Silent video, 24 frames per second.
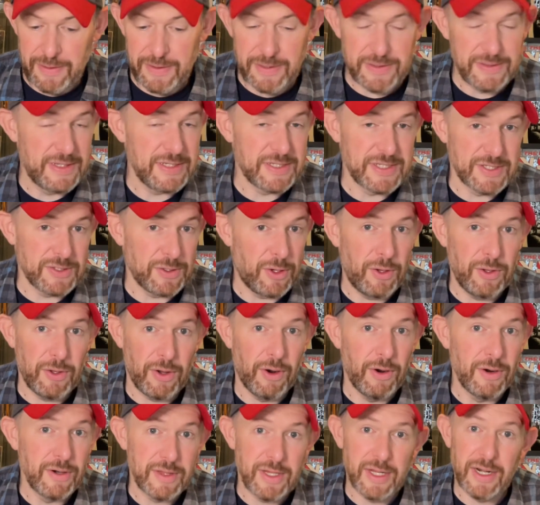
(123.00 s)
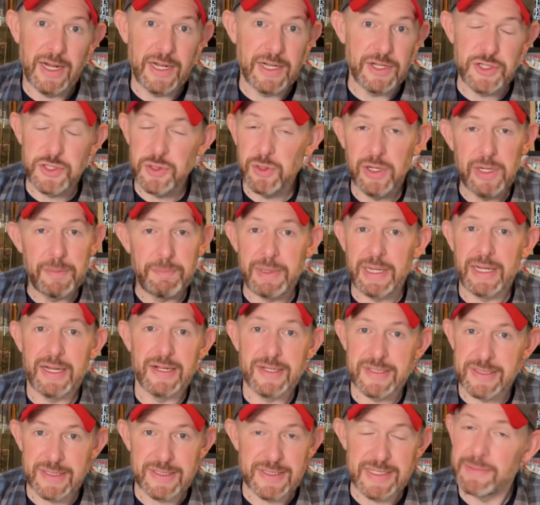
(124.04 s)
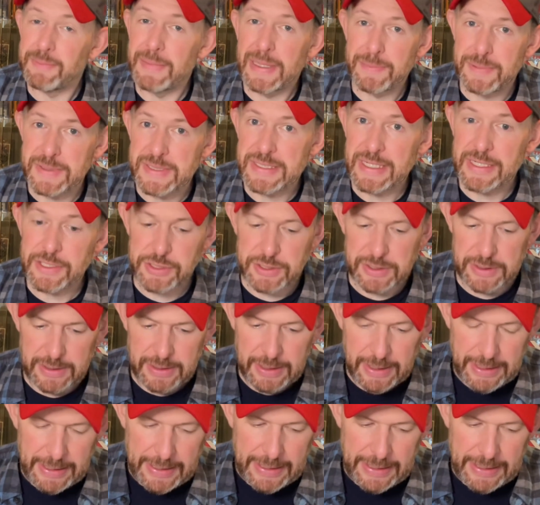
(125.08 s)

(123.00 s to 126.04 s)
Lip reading: This is all art that I enjoy because it's in my possession.